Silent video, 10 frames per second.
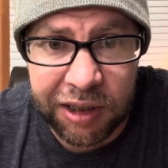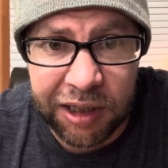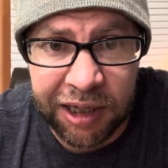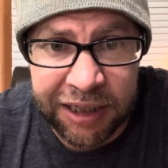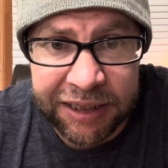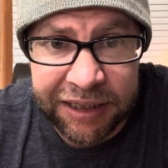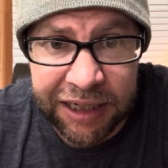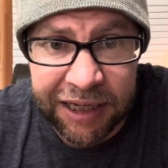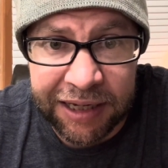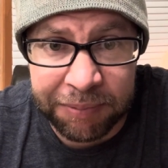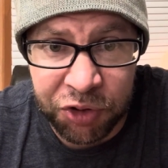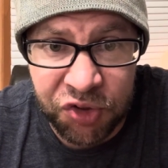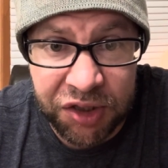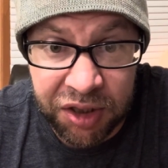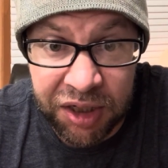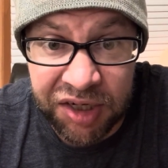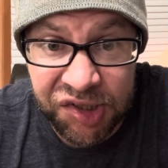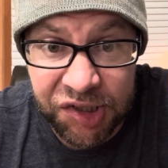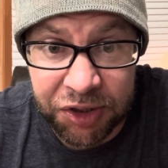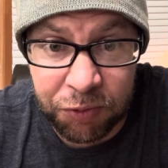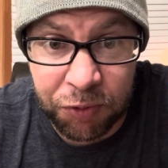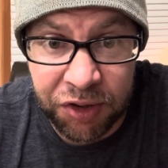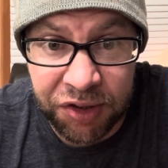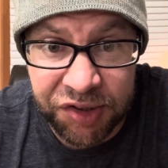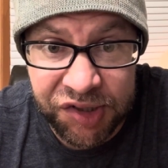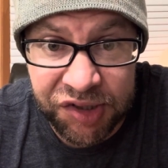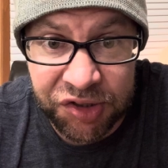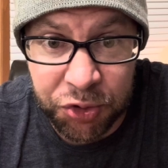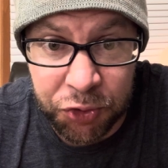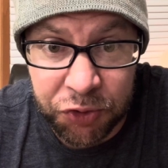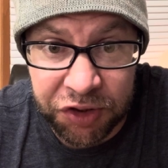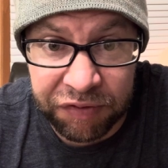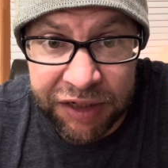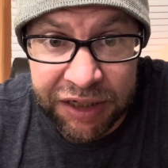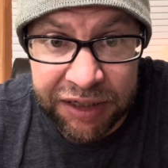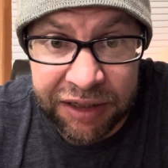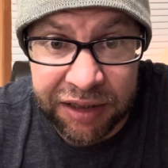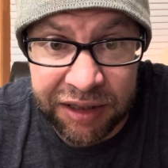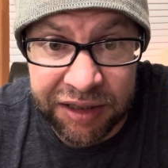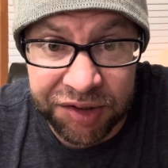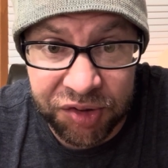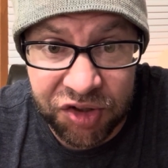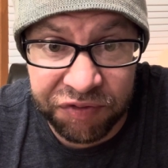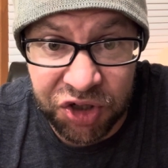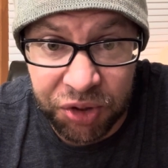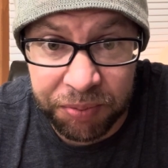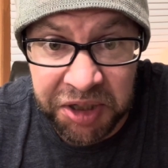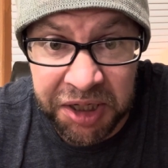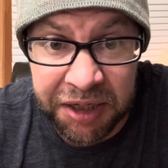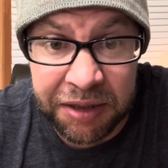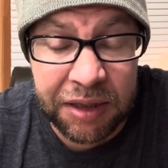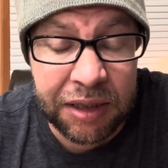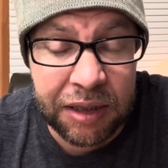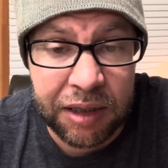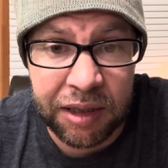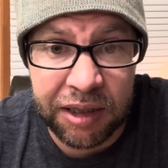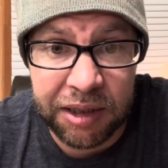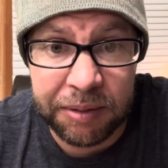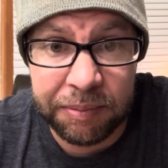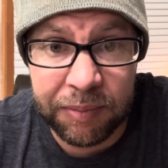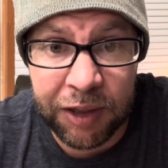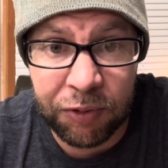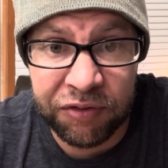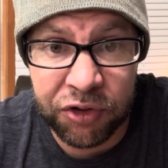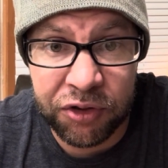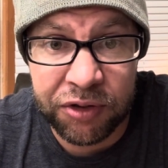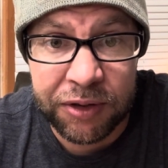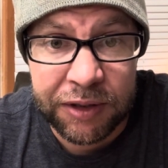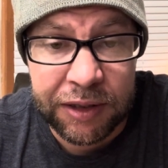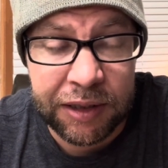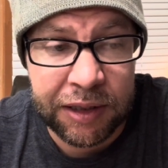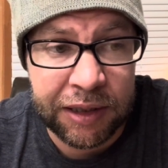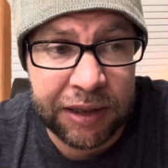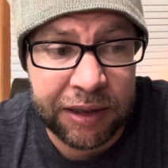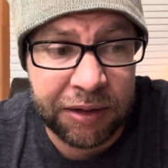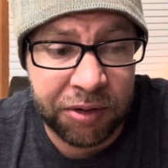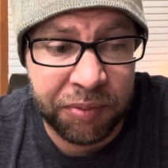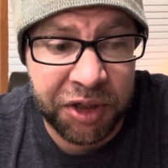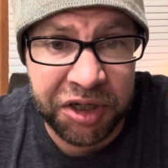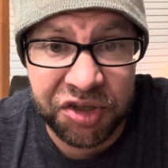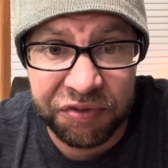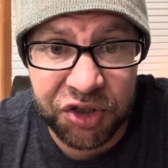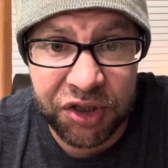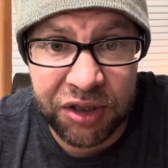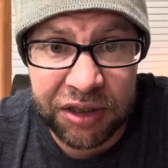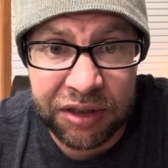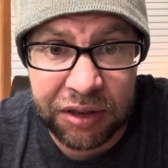I am using the necessary words to convey sufficient meaning. However, or meaning sufficiently.